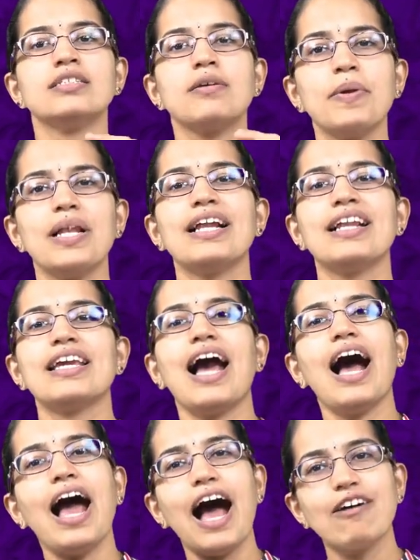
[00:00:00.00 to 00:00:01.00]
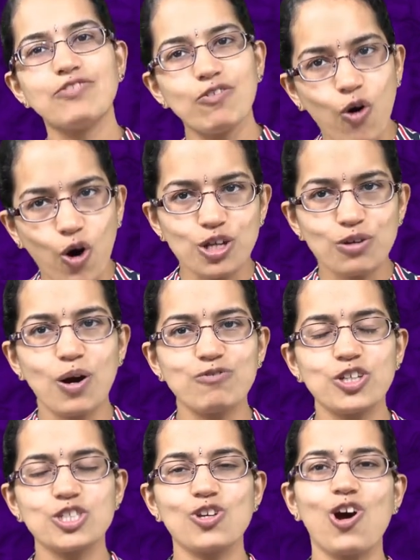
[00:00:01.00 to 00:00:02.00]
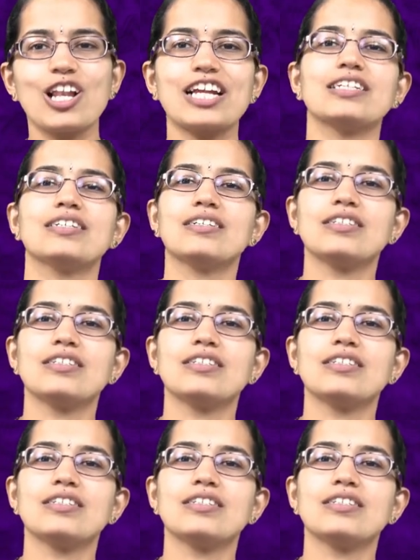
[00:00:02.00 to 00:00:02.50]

Similarly, I have the volume of the solid,